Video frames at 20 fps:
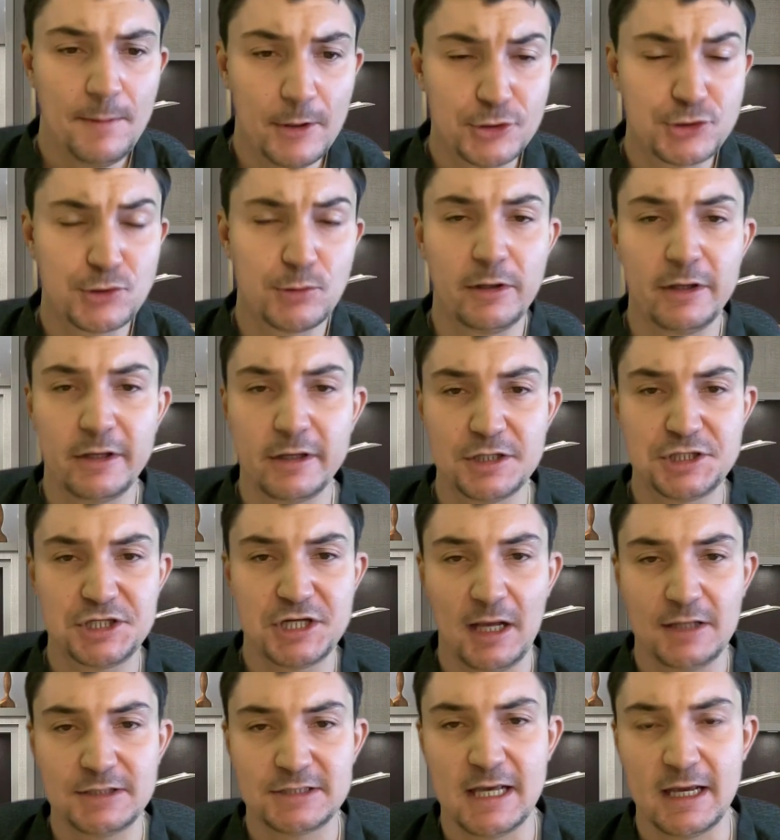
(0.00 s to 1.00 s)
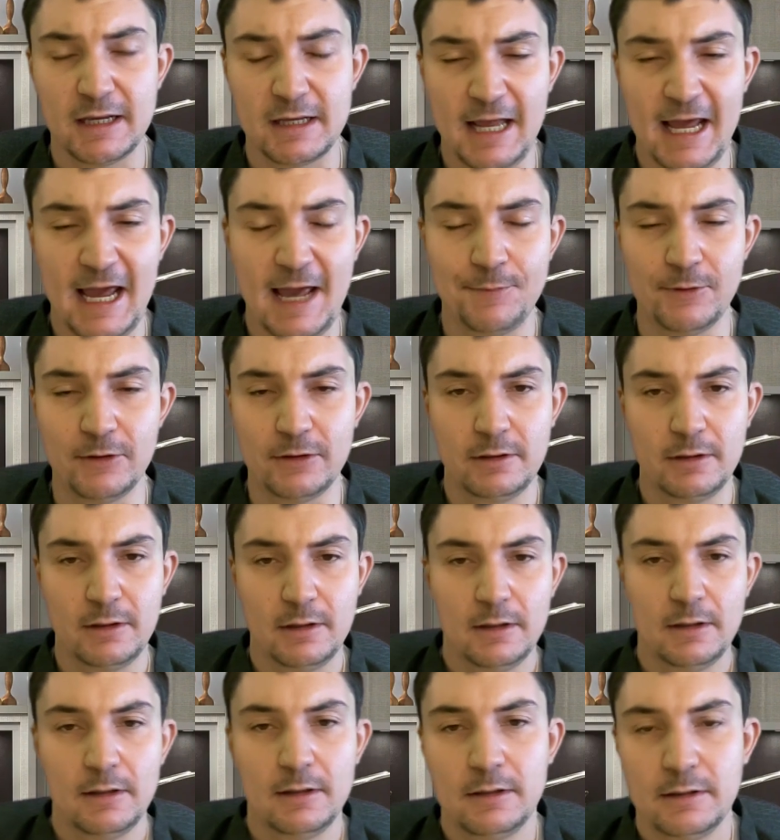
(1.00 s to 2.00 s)
there's a really good chance that could happen.
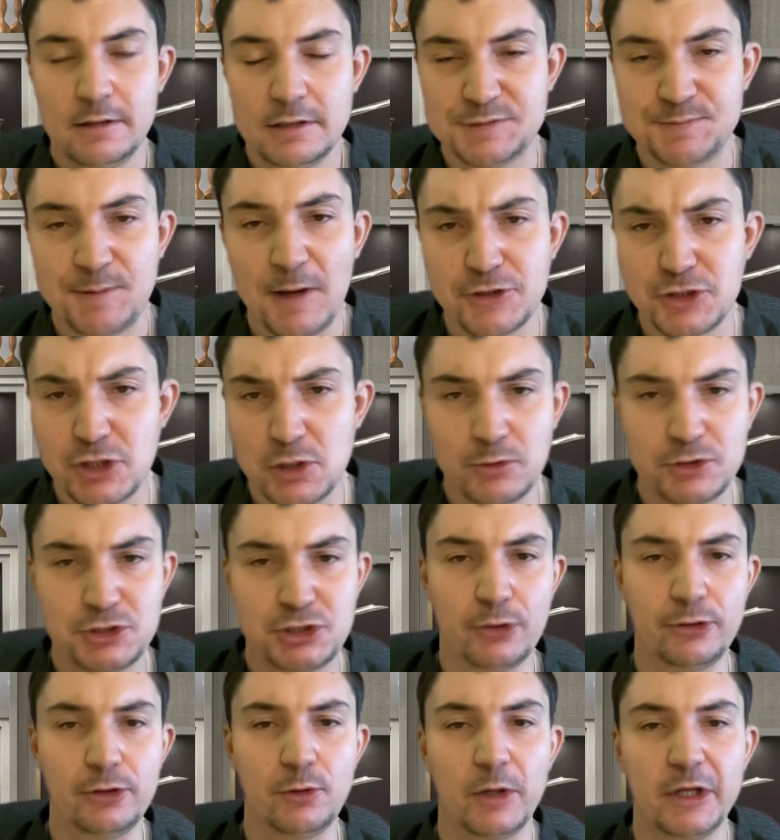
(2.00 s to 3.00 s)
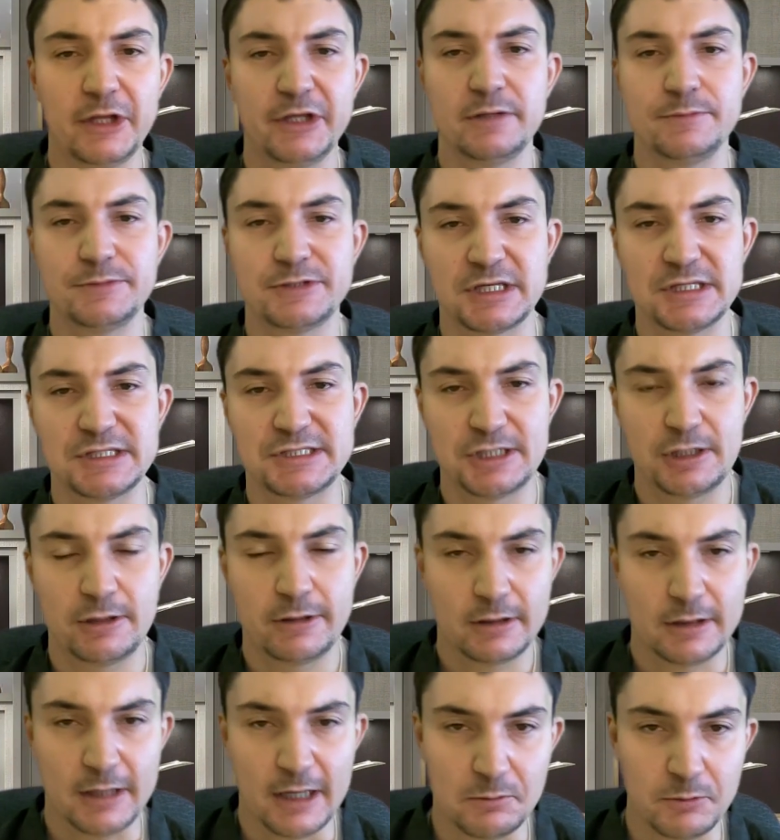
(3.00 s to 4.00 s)
especially with Jonah Williams,
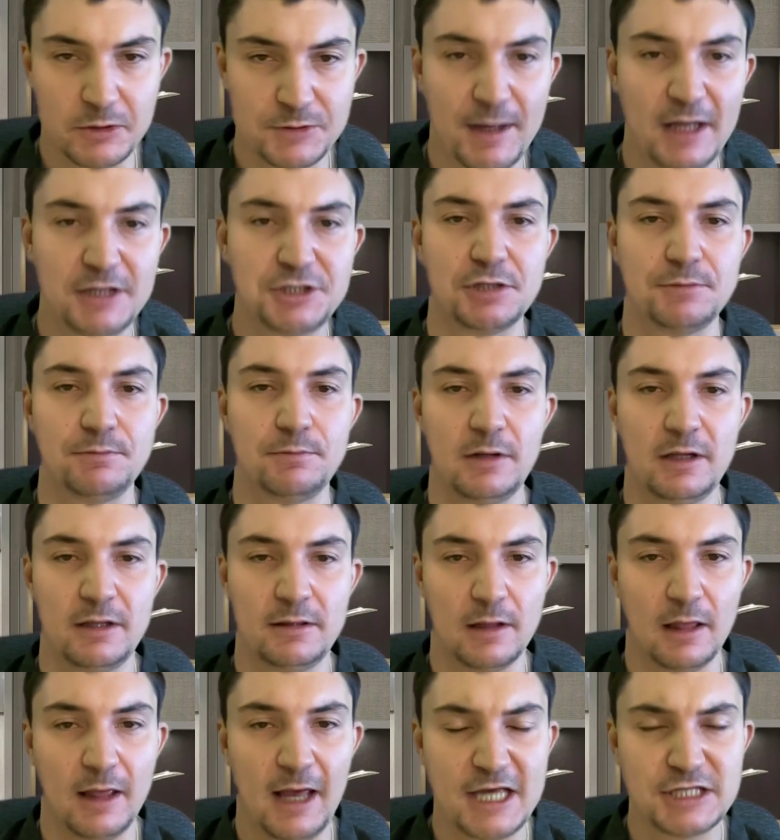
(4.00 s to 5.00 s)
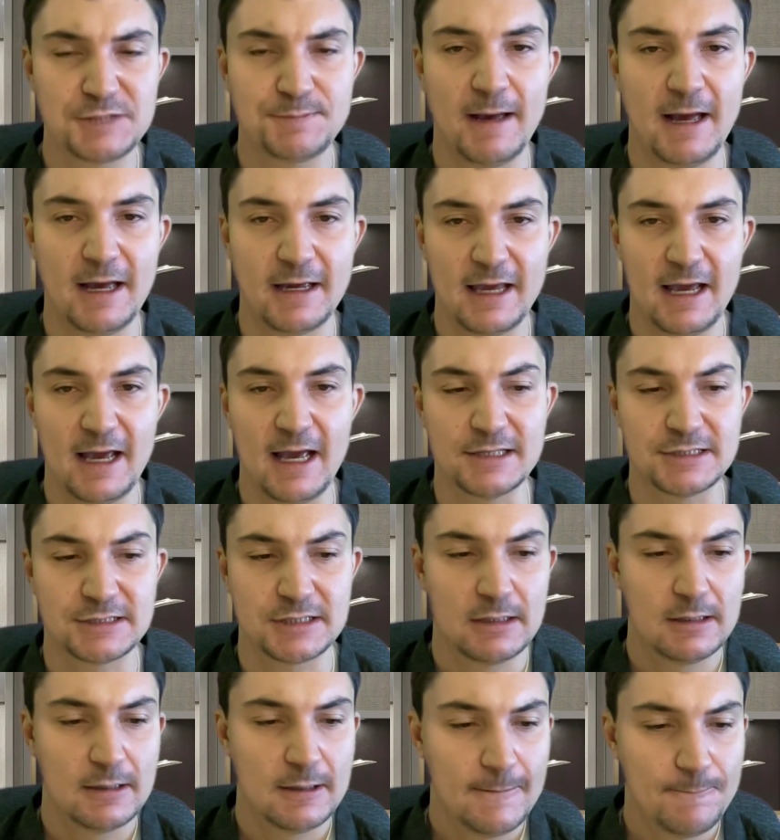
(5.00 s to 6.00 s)
considering, like we mentioned in the last
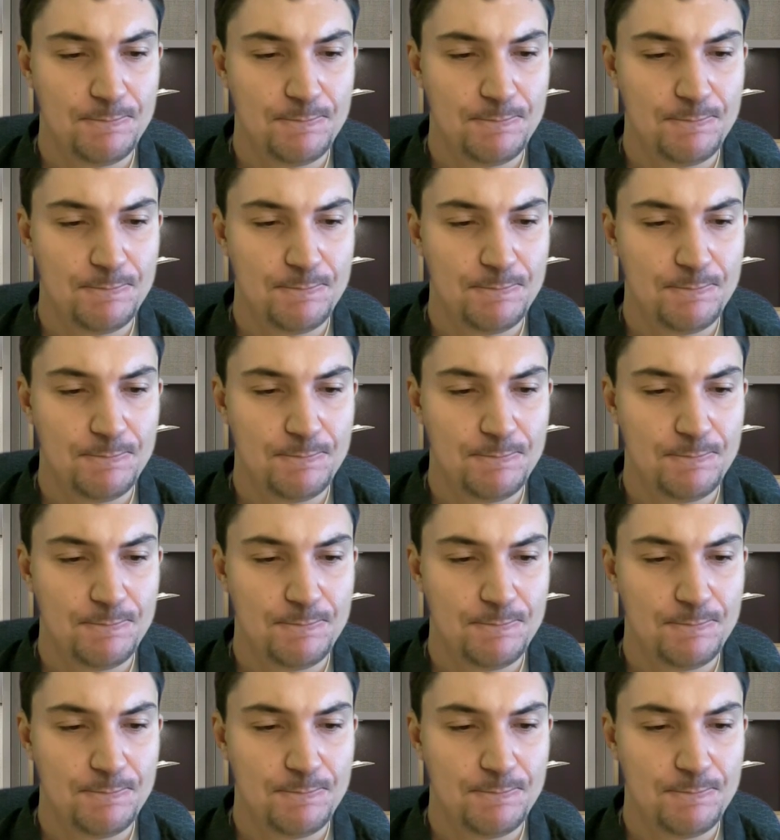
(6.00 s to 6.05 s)
podcast,